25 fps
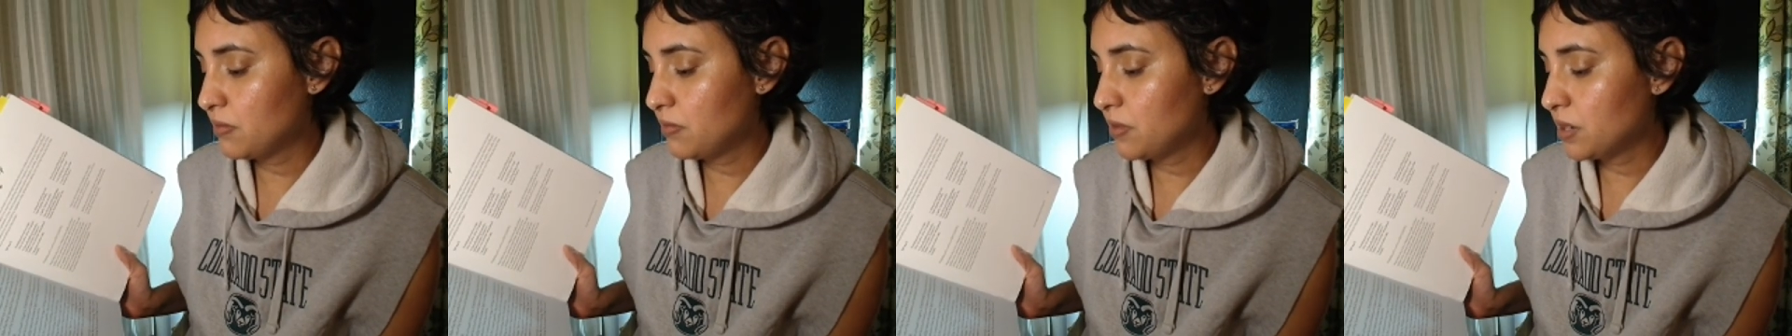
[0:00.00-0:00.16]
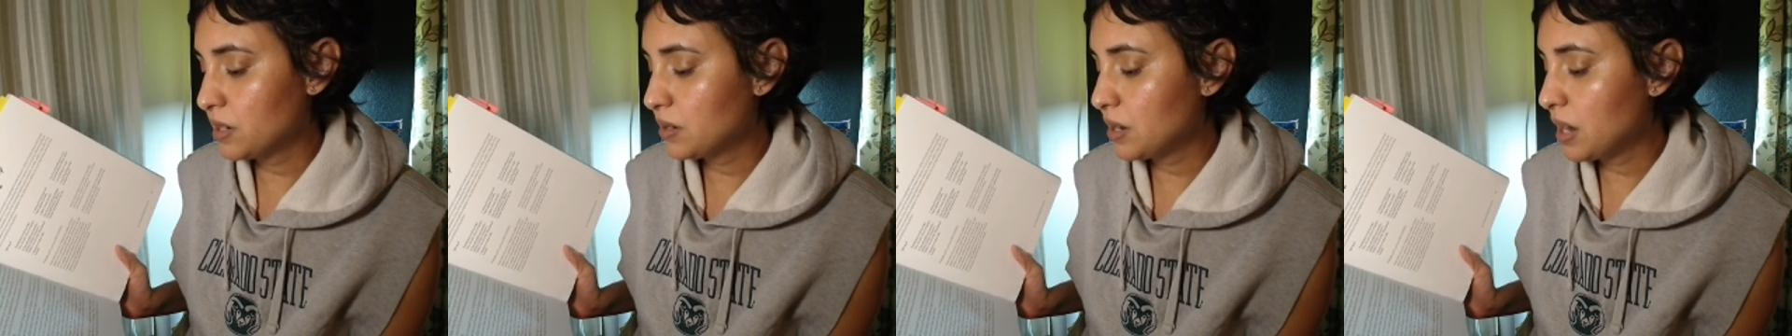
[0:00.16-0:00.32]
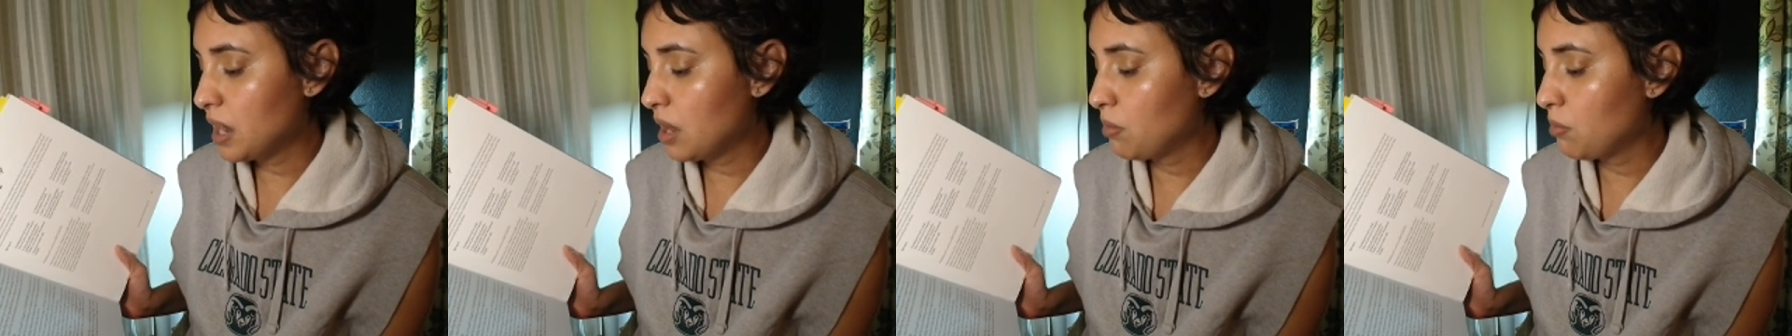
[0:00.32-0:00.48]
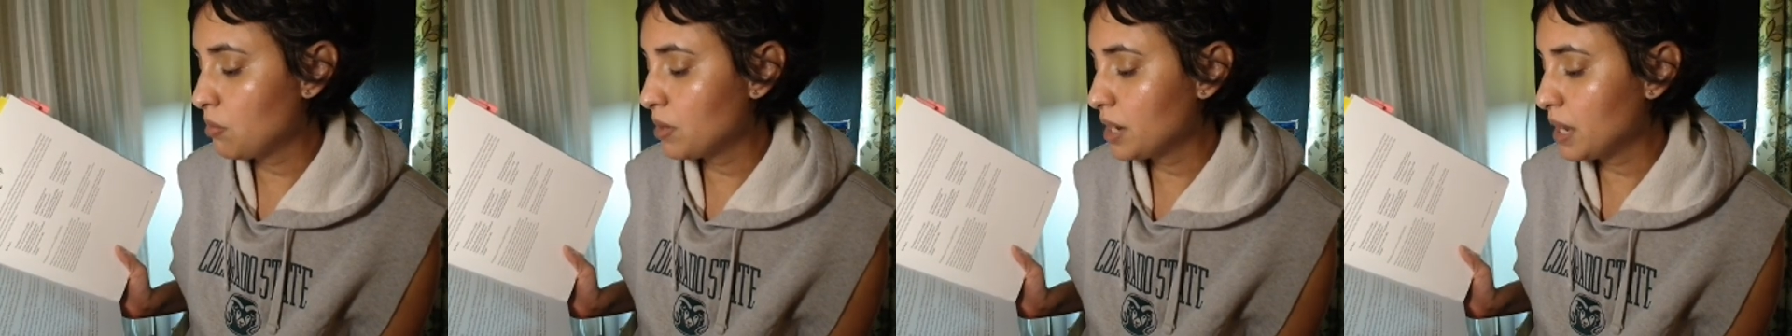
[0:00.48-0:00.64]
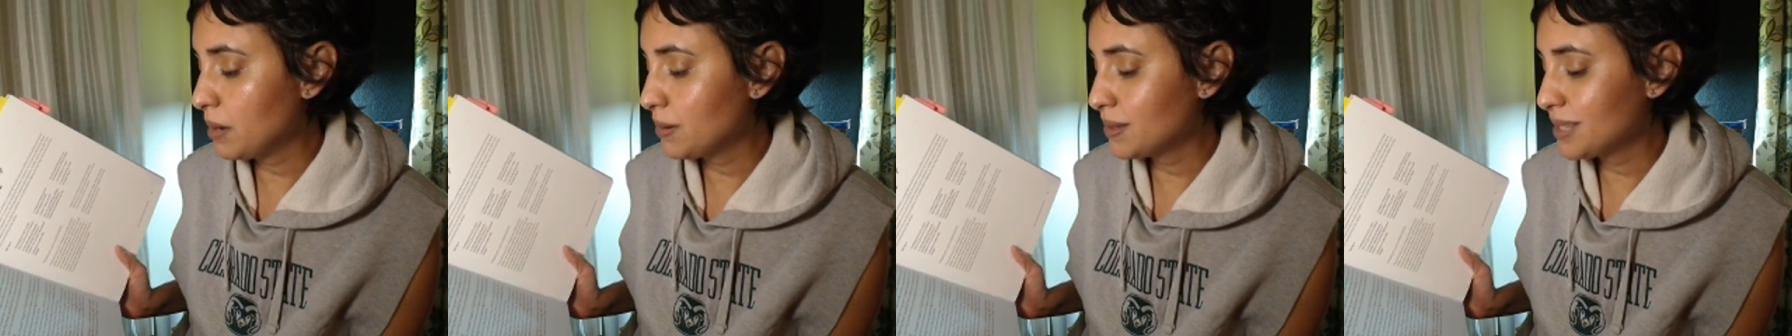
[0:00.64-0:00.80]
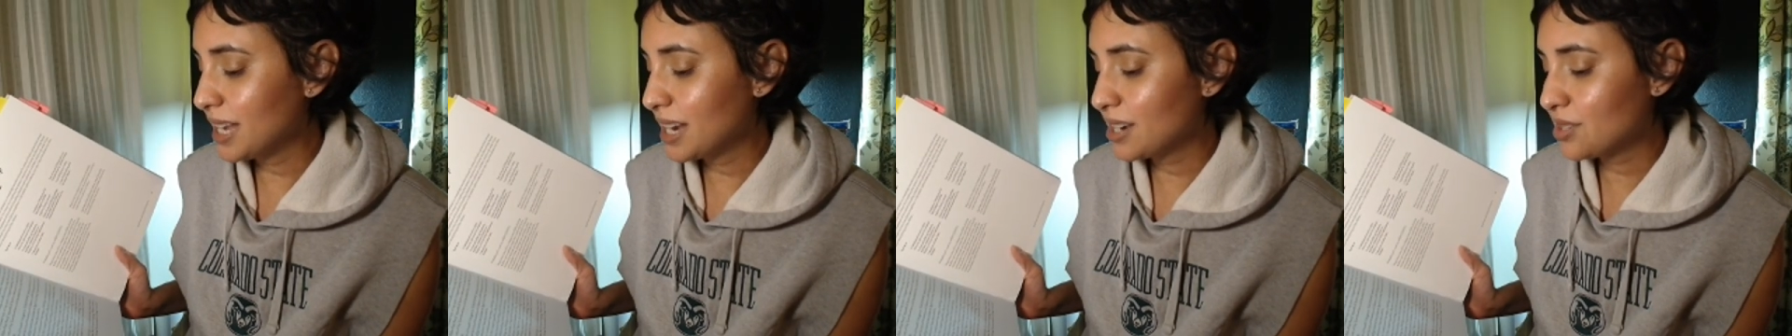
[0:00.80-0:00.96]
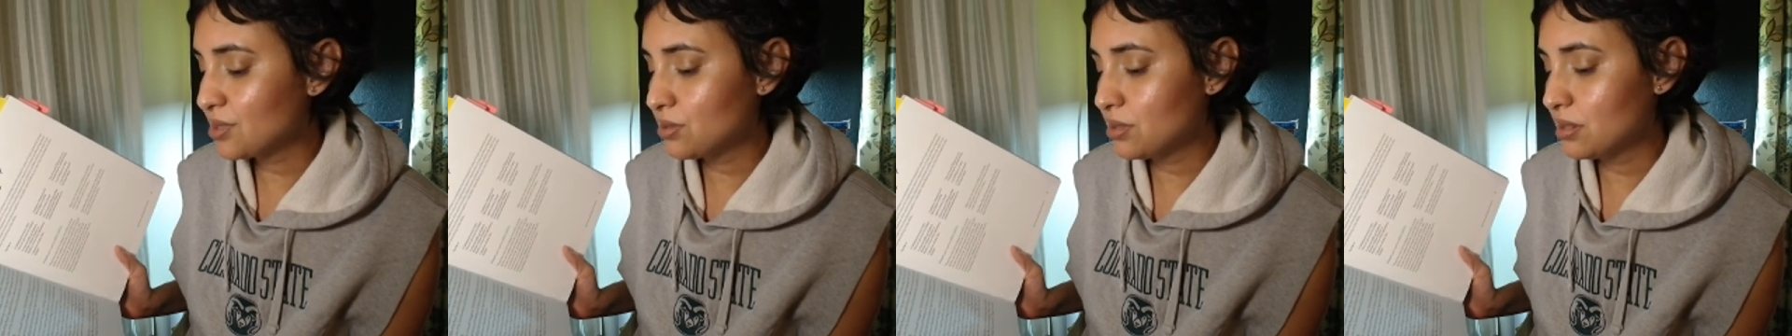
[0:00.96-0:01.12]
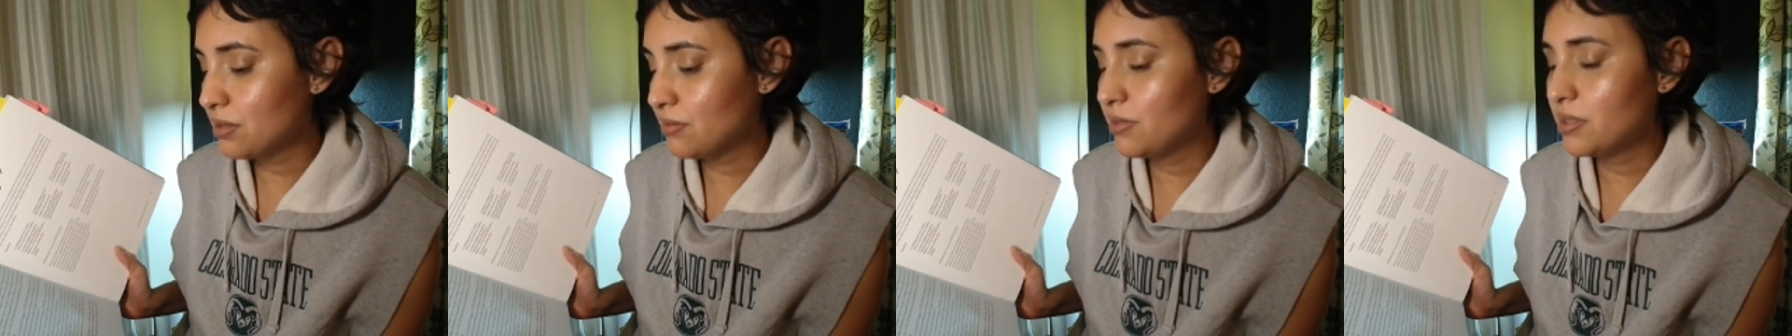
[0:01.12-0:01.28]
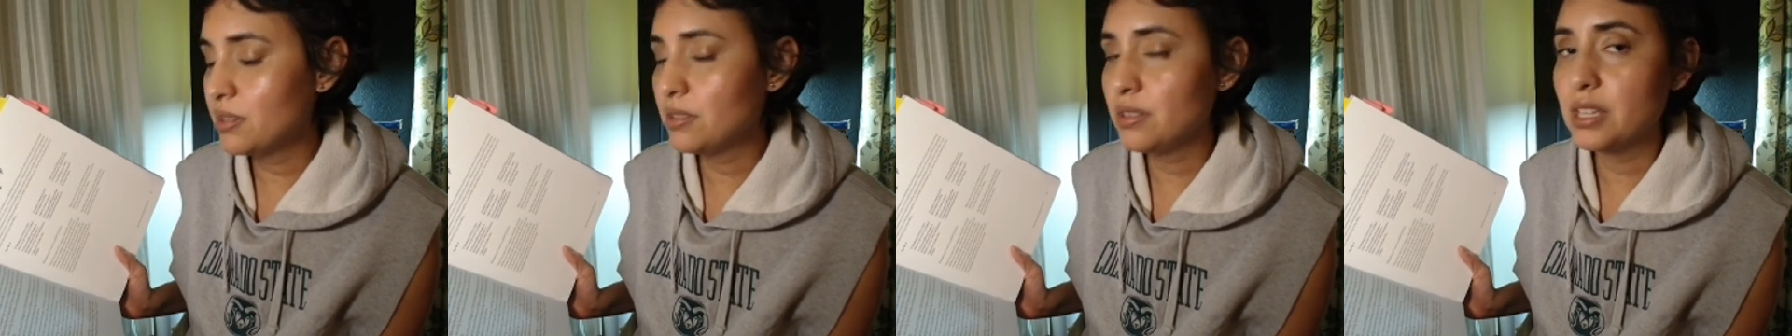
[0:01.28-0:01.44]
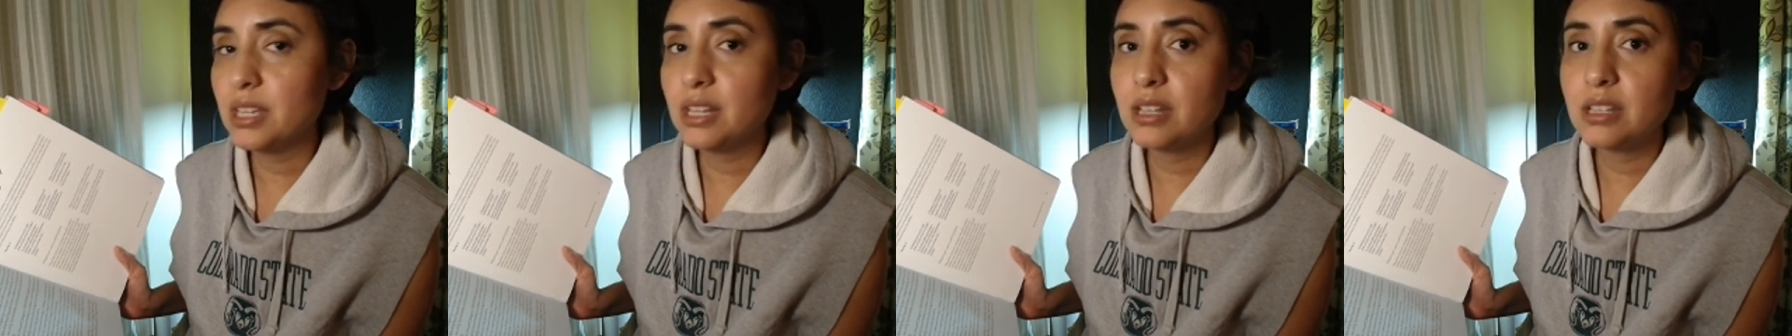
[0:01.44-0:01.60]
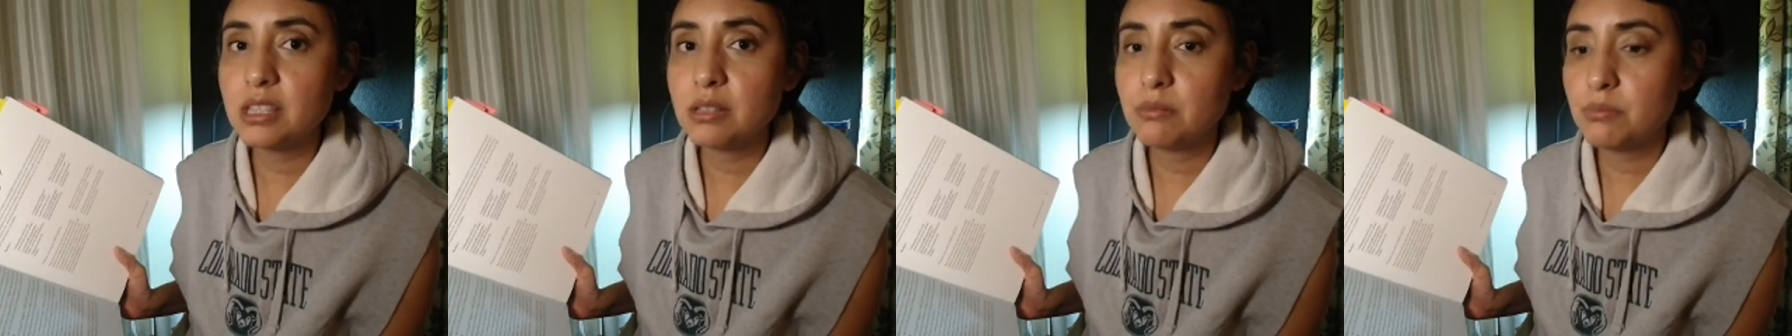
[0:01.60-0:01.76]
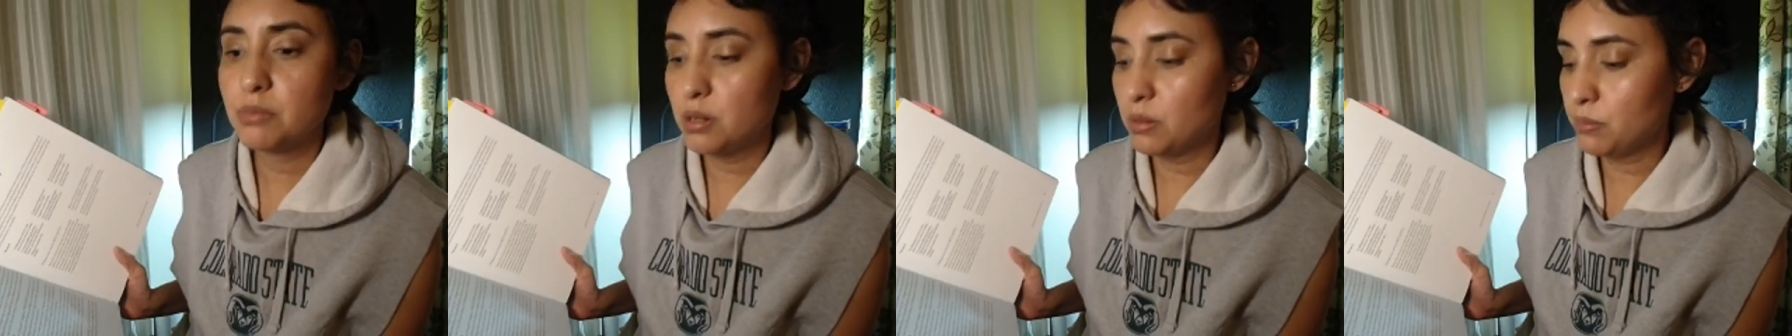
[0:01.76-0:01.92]
figure out what I was actually feeling
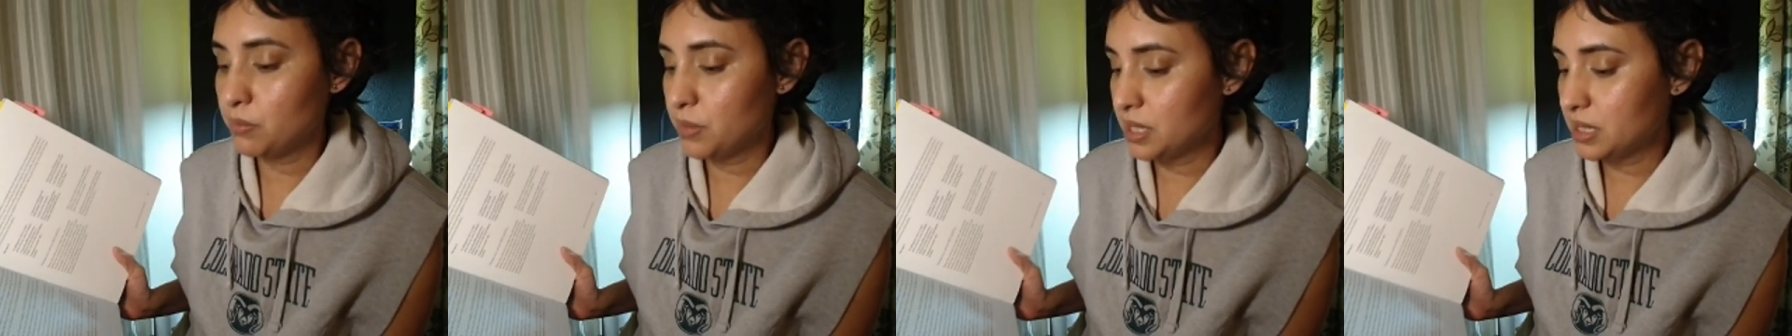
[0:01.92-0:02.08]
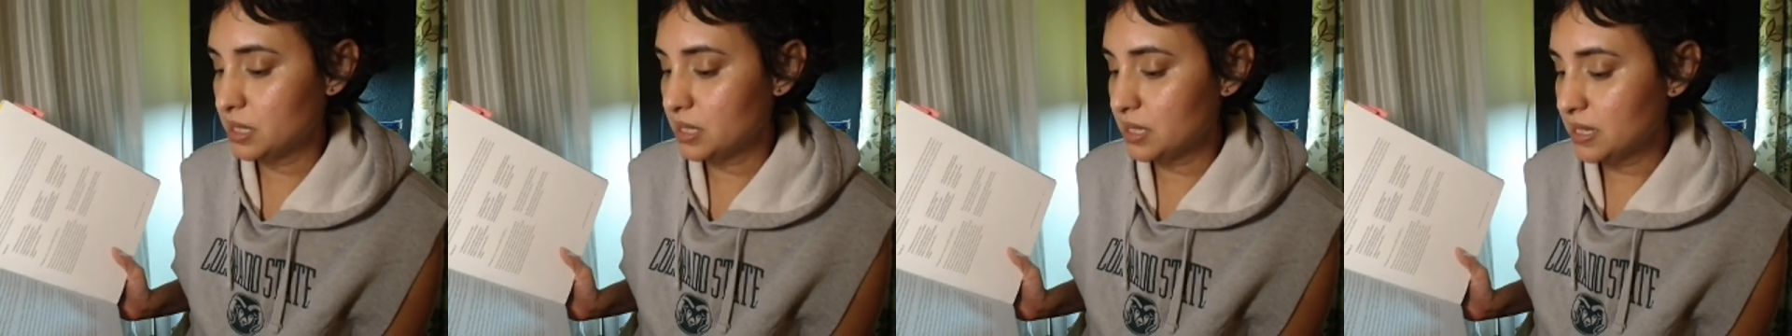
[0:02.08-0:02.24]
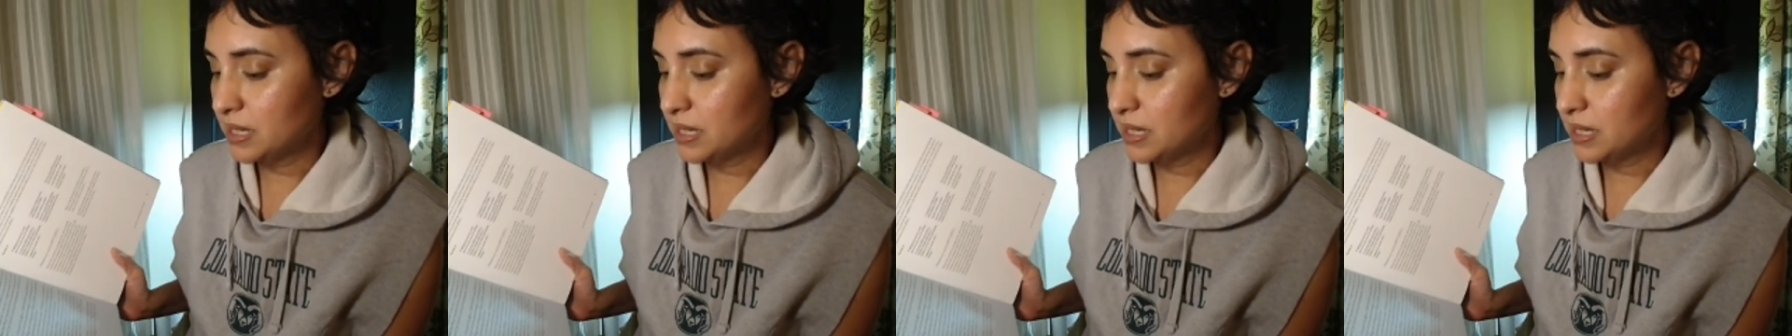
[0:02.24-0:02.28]
in the moment